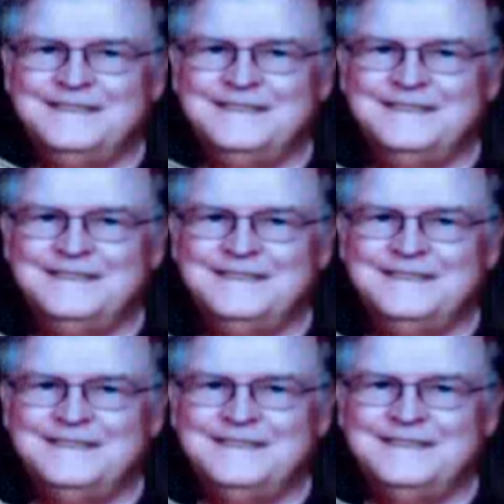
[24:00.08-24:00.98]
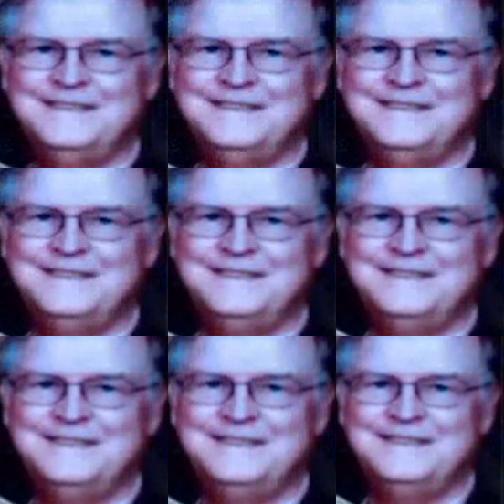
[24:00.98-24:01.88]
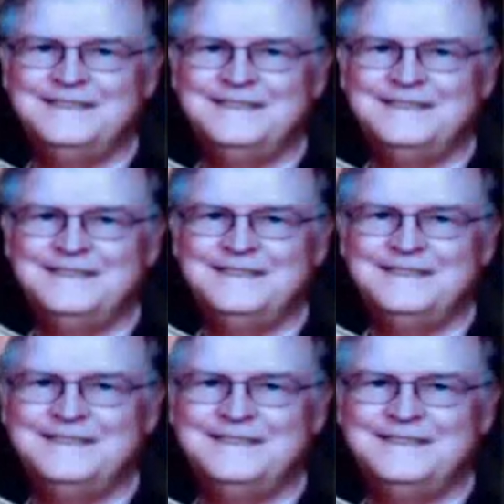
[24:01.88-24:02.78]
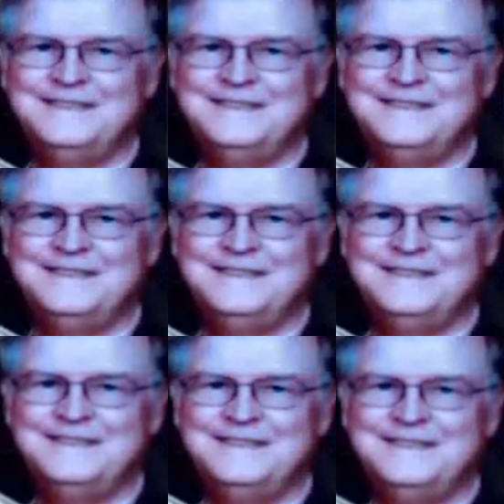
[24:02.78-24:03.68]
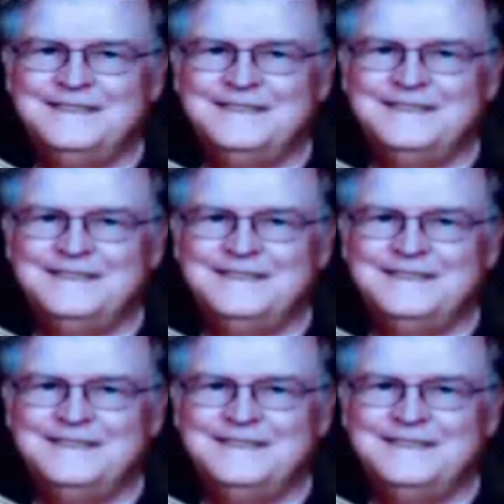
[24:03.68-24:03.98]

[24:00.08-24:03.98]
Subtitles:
[no speech]